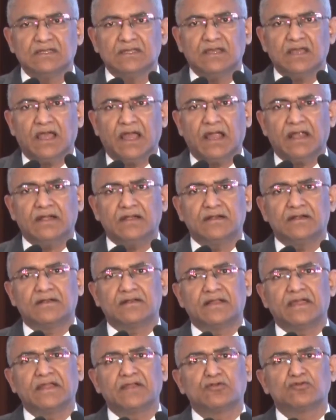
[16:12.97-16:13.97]
and
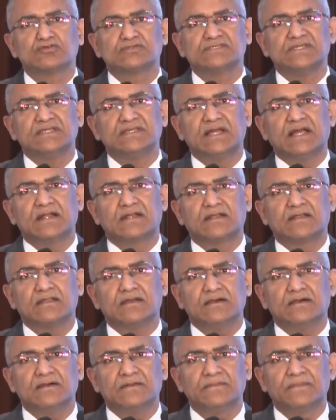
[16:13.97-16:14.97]
trying to see that
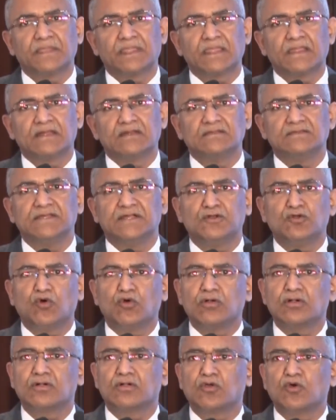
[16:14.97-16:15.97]
they
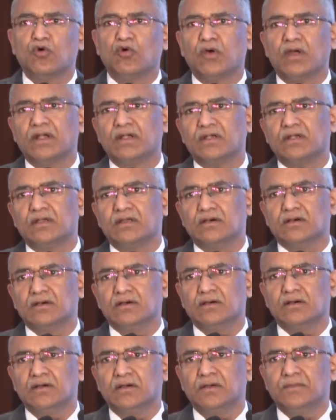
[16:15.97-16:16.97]
don't go and
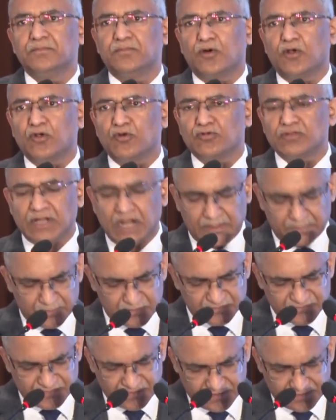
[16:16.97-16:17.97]
pollute the
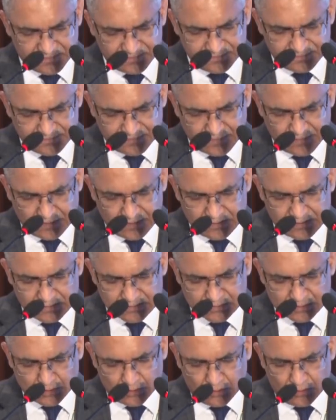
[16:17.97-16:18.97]
atmosphere.
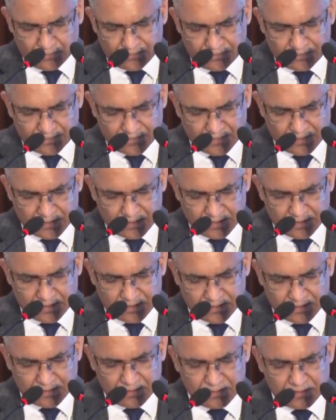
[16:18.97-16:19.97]
So
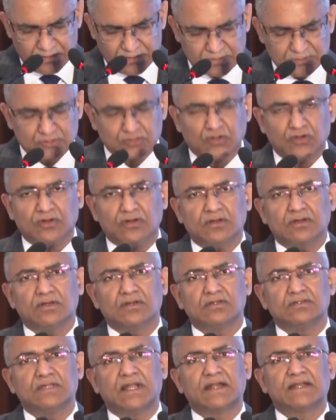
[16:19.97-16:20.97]

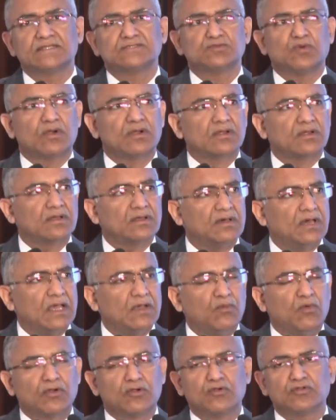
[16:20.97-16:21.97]
that is what I
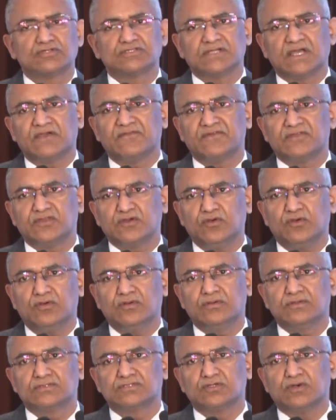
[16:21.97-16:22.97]
wanted to share with you.
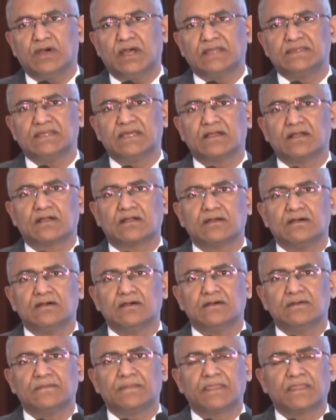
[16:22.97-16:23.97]
So I think
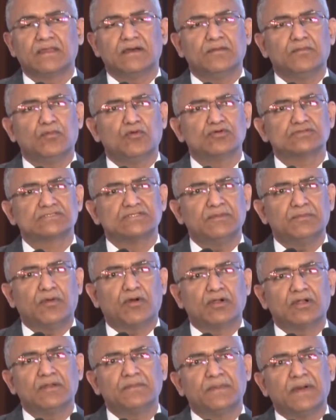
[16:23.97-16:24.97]
the most
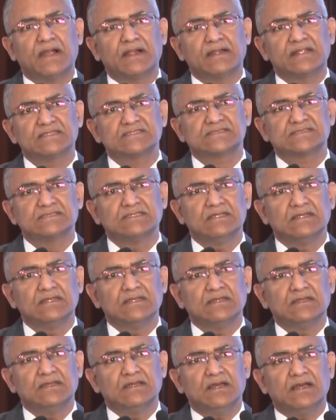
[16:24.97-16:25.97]
important part is,
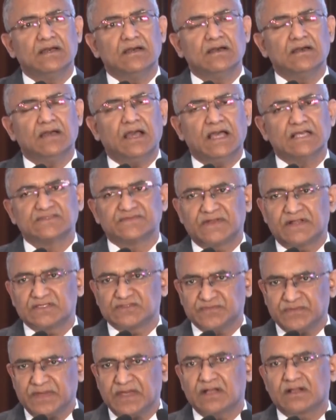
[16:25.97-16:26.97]
as far
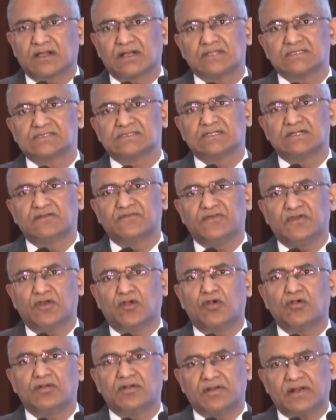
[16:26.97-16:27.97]
as we are concerned, we are
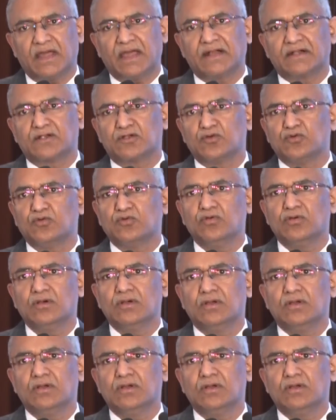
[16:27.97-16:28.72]
on track to